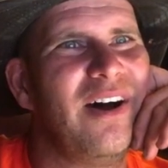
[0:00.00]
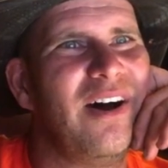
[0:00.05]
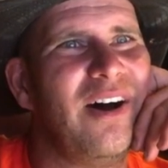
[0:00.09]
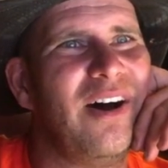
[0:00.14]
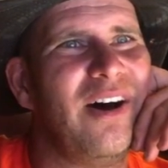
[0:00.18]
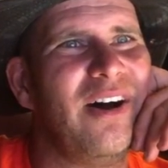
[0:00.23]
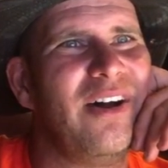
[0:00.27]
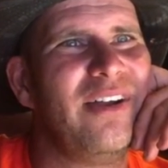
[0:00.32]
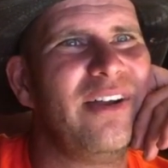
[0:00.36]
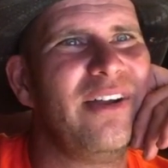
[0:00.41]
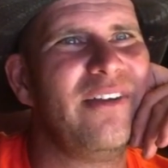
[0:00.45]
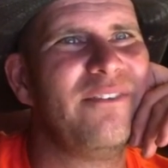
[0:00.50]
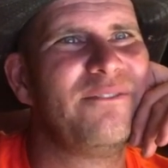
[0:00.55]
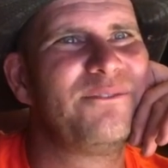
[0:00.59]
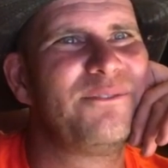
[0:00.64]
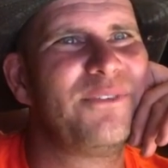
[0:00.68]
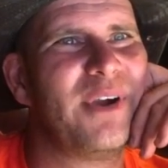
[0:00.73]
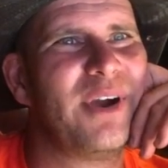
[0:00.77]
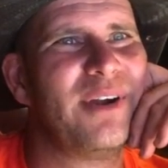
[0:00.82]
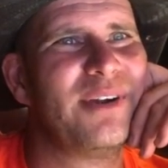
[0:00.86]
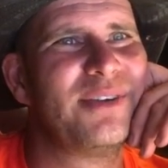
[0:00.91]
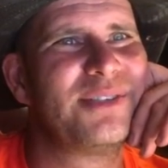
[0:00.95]
on
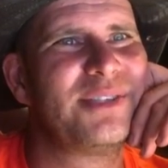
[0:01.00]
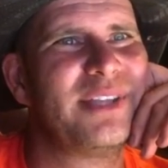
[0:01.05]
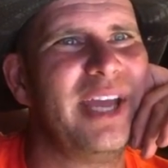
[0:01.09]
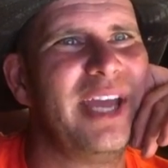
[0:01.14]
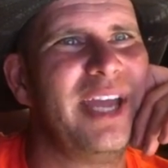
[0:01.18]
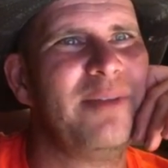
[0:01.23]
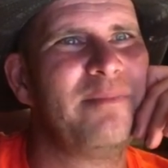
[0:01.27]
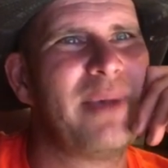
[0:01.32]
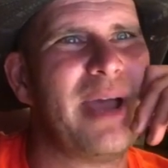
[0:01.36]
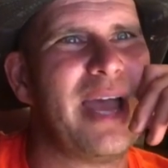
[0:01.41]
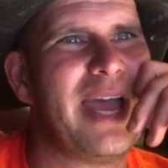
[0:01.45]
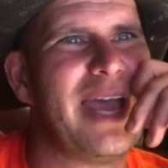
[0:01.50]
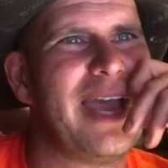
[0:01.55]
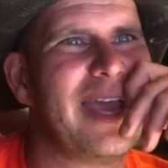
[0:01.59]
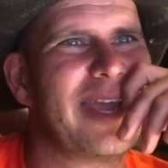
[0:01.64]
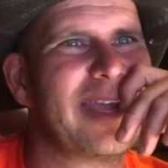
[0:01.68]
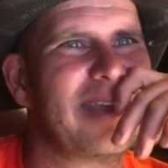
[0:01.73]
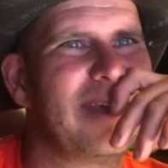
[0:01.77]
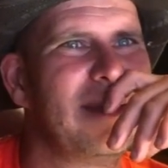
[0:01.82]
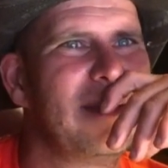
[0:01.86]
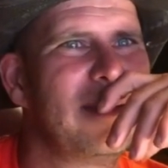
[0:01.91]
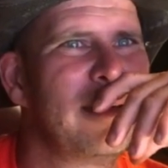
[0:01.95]
first day
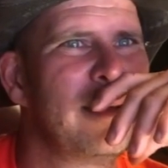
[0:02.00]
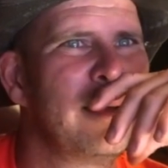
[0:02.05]
back,